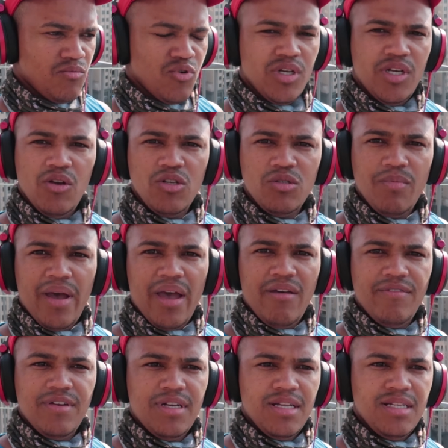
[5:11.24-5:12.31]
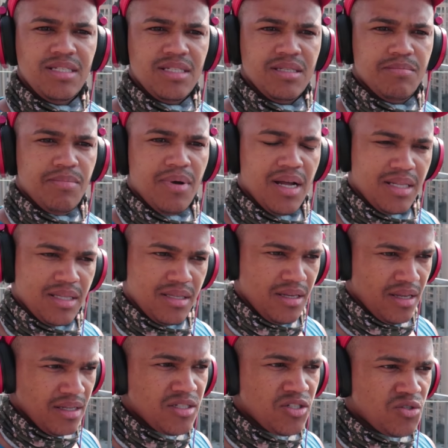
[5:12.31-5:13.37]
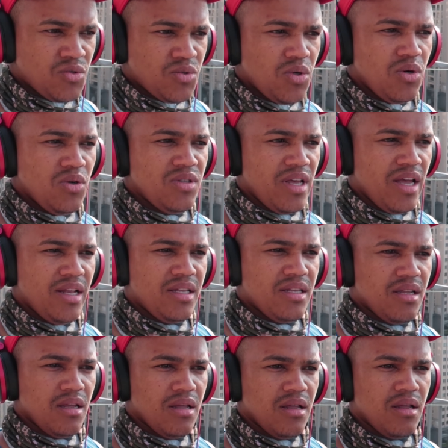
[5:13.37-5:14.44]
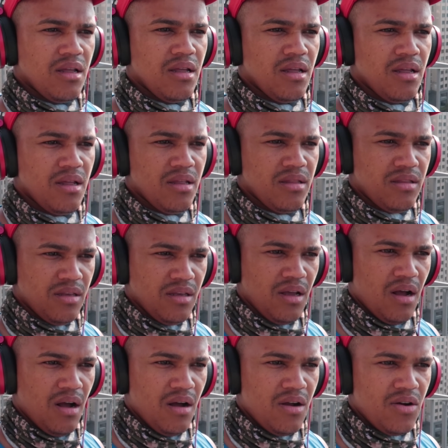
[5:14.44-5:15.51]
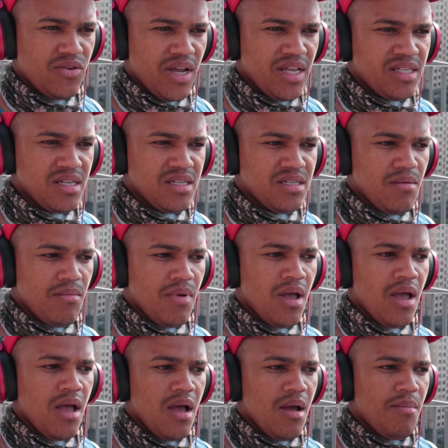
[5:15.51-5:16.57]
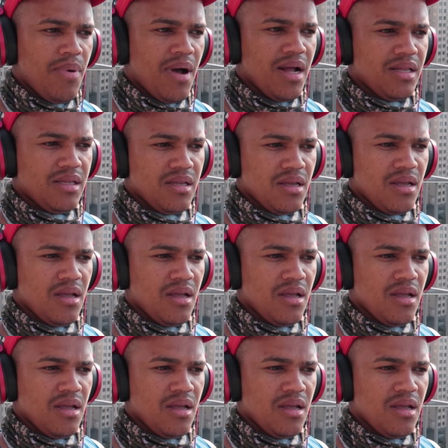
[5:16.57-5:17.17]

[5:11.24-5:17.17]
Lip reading: produce my evidence. But it's true that there are racism, but